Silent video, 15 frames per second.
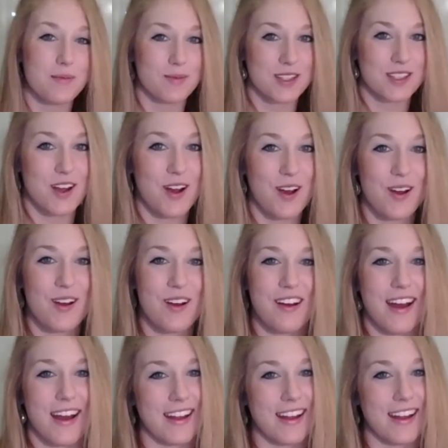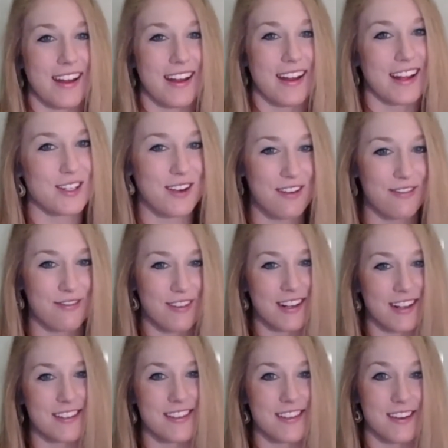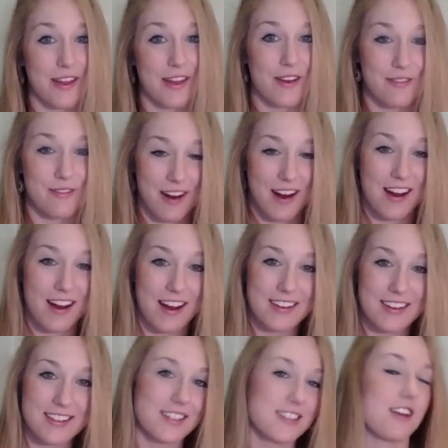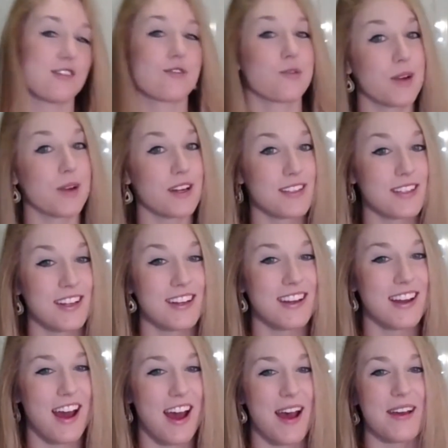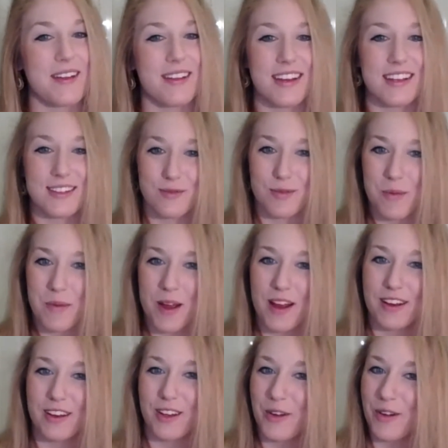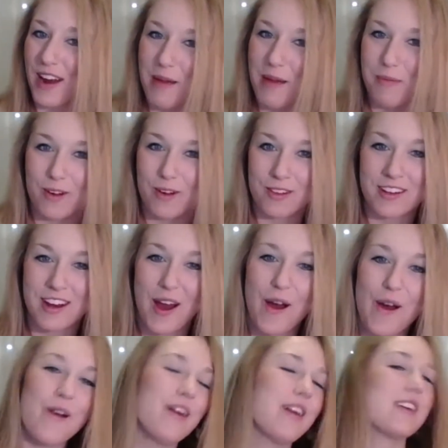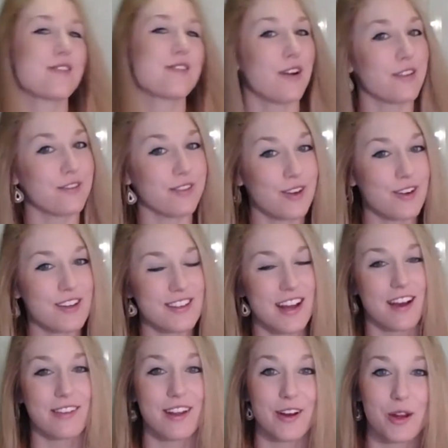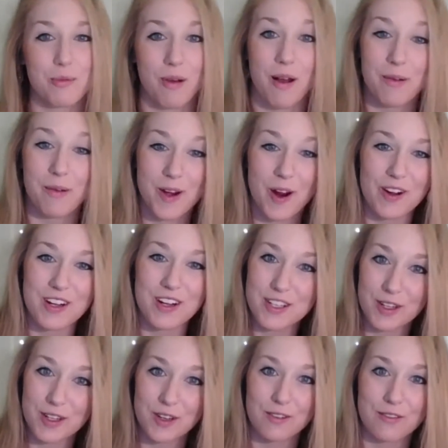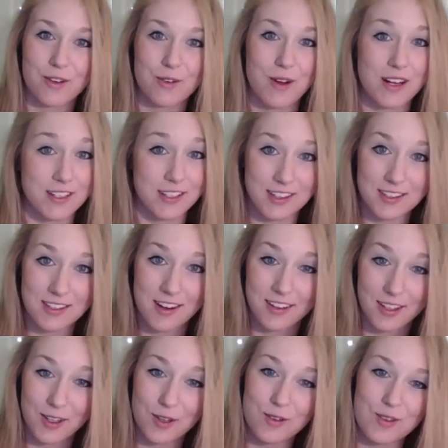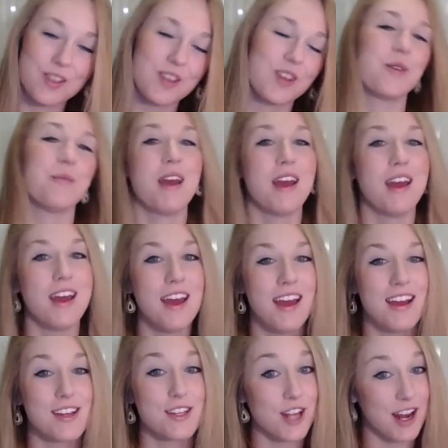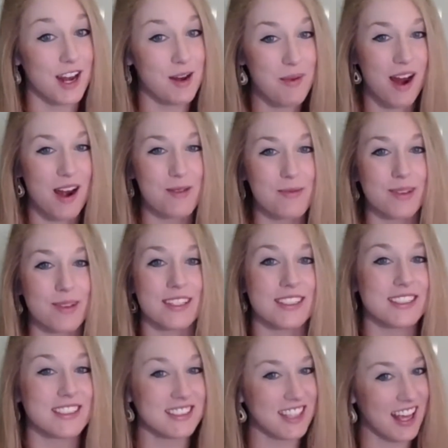So I like to reference another very successful person. This woman you and I both know, and to all the viewers out there, you probably know her too if you're watching this on YouTube. Jenna Marbles.